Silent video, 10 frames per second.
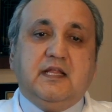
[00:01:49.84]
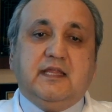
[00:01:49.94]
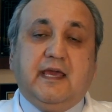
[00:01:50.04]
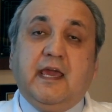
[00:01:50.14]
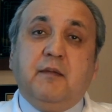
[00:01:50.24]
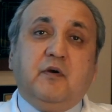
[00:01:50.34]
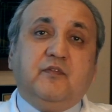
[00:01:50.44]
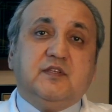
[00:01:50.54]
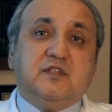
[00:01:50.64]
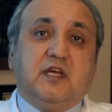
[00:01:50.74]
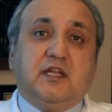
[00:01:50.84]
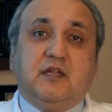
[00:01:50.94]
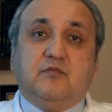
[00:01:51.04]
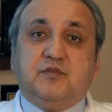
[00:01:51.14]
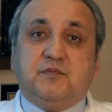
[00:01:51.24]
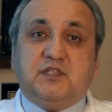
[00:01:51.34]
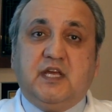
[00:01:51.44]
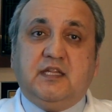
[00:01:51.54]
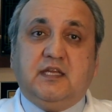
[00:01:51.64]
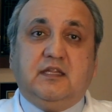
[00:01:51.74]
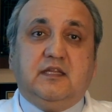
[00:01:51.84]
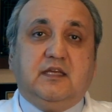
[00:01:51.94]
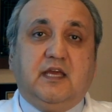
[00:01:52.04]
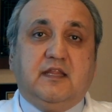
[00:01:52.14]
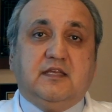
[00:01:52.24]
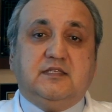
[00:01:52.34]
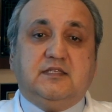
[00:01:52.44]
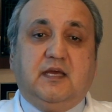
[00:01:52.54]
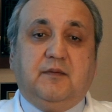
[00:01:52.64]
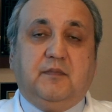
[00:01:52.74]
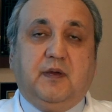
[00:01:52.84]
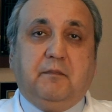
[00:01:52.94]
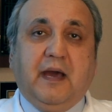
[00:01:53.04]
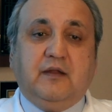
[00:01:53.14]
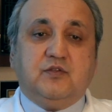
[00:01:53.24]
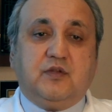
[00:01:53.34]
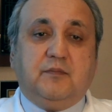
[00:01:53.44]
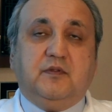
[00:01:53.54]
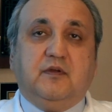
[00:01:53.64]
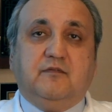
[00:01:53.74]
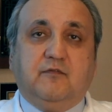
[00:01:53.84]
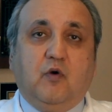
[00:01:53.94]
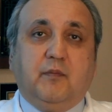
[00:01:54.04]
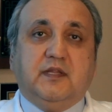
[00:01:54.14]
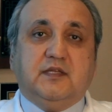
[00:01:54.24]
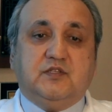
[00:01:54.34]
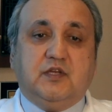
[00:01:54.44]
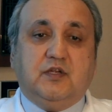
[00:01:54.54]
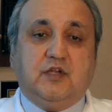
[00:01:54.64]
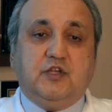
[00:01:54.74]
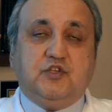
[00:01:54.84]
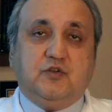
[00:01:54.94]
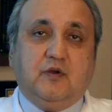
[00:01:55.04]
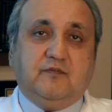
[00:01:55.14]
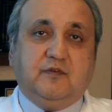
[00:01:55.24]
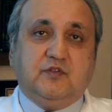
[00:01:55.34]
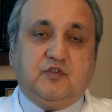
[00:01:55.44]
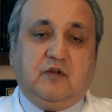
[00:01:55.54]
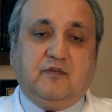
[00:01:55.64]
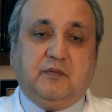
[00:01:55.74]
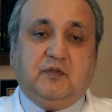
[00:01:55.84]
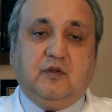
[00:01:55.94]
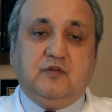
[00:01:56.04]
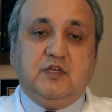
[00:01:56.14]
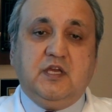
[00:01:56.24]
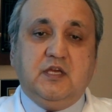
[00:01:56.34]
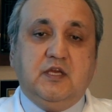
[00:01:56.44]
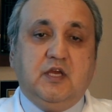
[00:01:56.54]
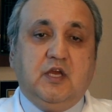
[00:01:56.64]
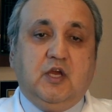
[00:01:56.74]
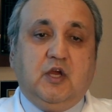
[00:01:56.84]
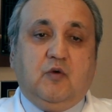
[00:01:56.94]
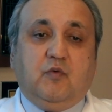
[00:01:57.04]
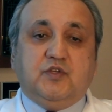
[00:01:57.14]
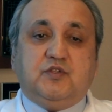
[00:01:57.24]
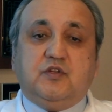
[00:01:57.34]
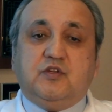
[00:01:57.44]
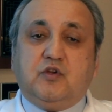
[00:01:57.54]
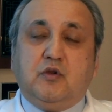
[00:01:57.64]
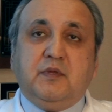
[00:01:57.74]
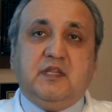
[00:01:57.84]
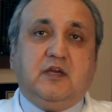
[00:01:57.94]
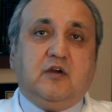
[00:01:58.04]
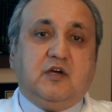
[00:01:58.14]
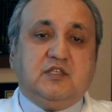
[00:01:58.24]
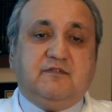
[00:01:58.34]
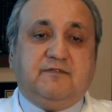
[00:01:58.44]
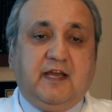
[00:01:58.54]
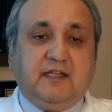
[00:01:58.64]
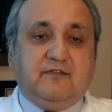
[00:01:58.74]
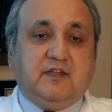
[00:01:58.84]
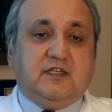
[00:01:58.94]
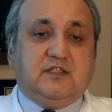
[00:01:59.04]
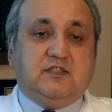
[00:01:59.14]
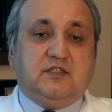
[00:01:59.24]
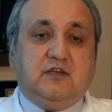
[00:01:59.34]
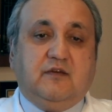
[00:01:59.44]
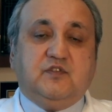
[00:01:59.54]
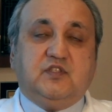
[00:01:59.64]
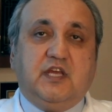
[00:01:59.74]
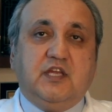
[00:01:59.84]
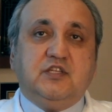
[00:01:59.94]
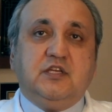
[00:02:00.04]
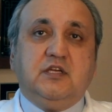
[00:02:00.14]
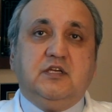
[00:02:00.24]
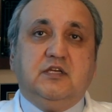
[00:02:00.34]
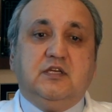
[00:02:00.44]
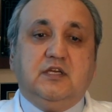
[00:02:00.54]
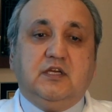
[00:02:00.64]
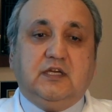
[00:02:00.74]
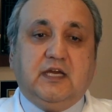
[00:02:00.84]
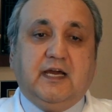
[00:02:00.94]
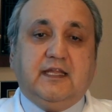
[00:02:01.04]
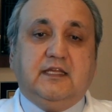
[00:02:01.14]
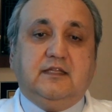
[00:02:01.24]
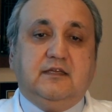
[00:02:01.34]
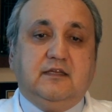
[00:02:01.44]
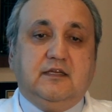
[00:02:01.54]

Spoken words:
The aim of this study that was presented in this manuscript form in this issue of Journal of Hepatology was to determine the cost-effectiveness of staging guided